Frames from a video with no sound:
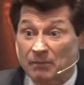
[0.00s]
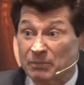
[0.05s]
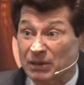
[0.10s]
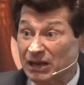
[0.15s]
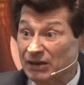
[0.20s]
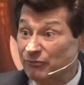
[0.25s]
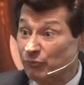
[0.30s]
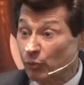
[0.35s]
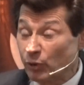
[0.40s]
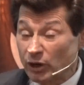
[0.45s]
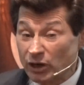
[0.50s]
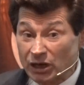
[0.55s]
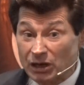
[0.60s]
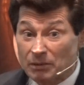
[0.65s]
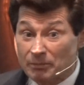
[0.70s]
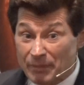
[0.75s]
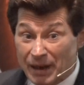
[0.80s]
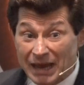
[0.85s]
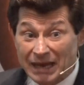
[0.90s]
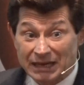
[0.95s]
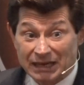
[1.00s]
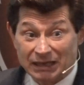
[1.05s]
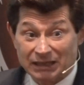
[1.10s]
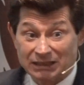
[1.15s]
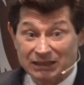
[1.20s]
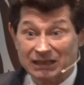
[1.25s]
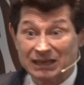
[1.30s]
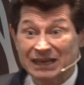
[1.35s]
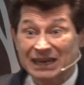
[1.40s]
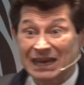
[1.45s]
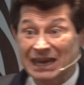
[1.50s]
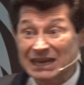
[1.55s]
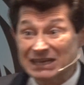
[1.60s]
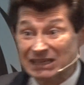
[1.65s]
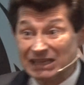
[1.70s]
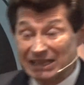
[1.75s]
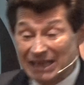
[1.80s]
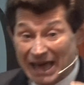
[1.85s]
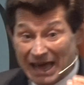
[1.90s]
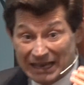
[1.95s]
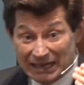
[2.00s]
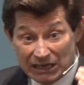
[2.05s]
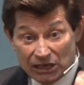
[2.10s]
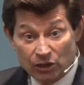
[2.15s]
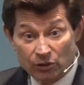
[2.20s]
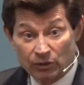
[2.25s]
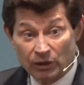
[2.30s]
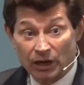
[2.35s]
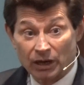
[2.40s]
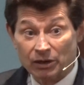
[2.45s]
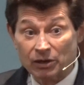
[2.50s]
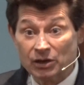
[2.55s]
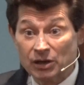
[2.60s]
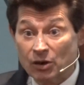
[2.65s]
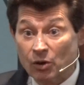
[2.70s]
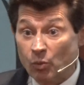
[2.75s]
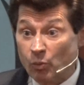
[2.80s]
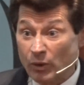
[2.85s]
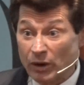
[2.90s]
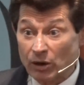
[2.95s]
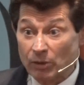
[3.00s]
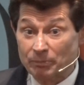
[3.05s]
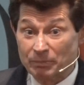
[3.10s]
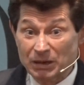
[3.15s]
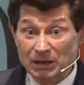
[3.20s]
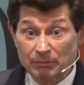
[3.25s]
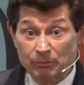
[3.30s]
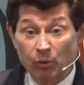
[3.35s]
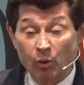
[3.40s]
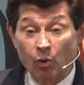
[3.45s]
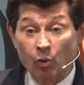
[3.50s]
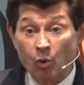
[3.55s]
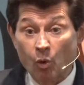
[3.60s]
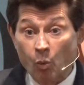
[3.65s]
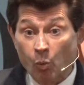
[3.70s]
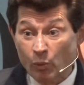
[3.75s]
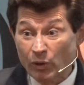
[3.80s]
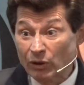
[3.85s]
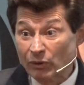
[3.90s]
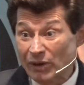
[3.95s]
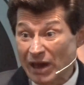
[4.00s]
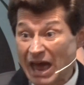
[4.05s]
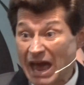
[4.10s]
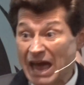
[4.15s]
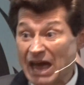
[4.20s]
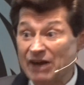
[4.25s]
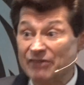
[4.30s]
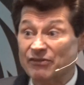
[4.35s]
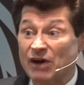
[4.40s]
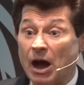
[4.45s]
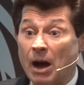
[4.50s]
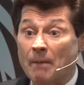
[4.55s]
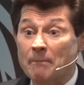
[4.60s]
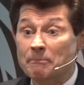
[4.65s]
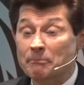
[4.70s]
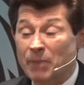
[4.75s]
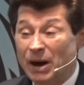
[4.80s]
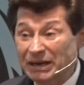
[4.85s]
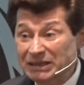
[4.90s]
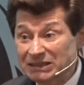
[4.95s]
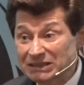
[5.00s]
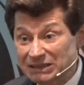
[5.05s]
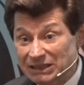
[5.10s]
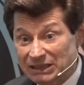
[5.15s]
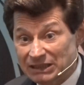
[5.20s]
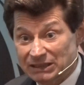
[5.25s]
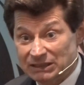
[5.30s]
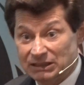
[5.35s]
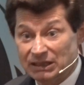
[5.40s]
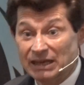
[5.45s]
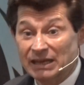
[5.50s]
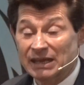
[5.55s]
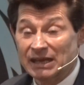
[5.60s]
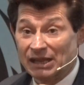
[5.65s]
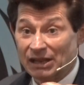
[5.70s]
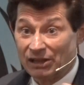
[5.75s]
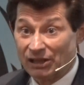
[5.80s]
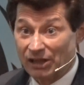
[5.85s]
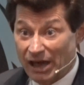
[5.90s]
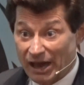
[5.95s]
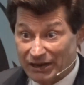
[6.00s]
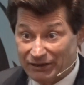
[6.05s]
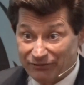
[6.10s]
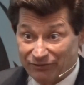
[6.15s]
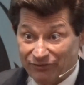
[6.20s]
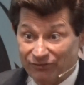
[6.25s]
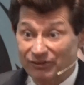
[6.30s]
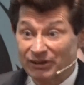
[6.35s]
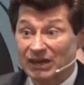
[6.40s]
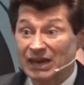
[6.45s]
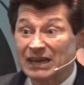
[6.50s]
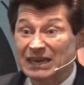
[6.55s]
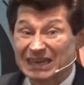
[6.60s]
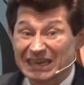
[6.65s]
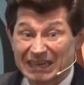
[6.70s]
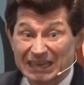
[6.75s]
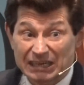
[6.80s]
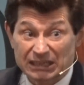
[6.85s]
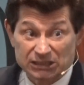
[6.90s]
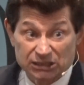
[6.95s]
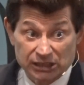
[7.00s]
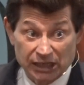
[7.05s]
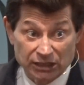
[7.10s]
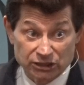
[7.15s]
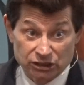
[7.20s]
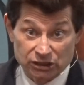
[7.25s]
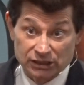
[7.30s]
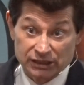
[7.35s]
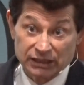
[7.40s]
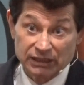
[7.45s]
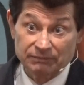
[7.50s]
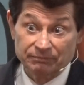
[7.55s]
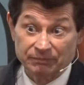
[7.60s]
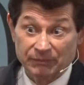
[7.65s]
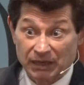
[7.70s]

But if we're going to make it into that era where people will have abundant life, essentially